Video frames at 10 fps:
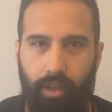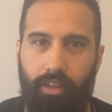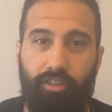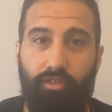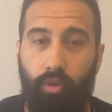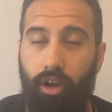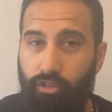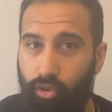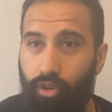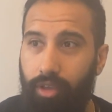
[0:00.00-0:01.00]
This is why I
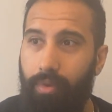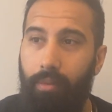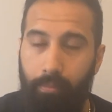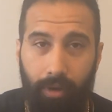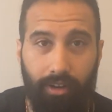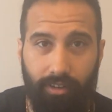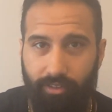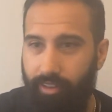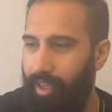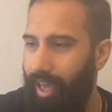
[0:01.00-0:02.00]
was talking about
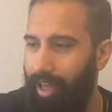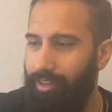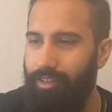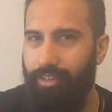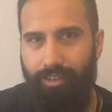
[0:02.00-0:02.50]
monks and